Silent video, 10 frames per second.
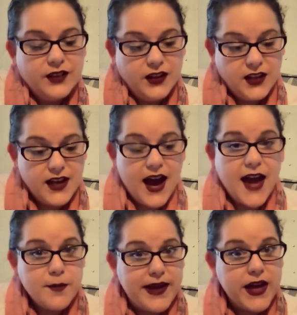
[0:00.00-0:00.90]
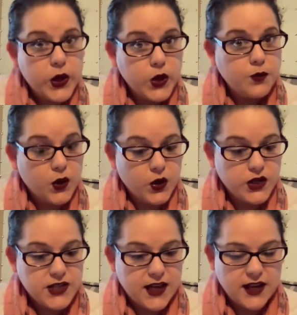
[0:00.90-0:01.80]
you gotta be a good
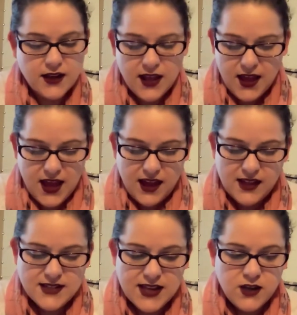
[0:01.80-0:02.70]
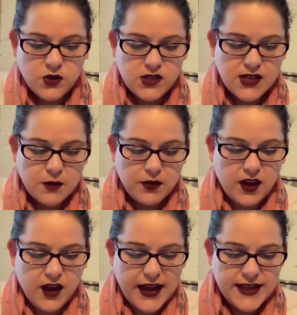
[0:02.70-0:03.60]
Puritan. And it's interesting
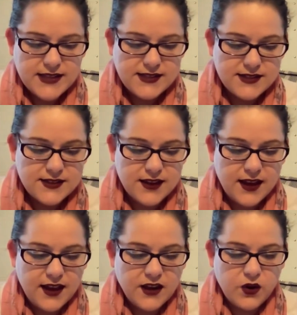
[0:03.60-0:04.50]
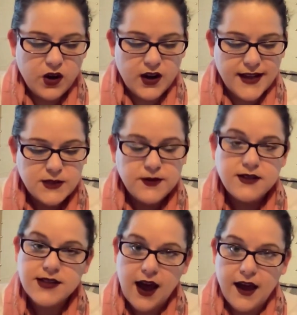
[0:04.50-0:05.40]
because, you know, her husband
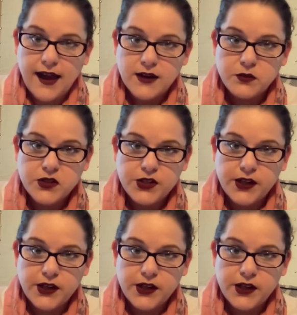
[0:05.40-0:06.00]
died when she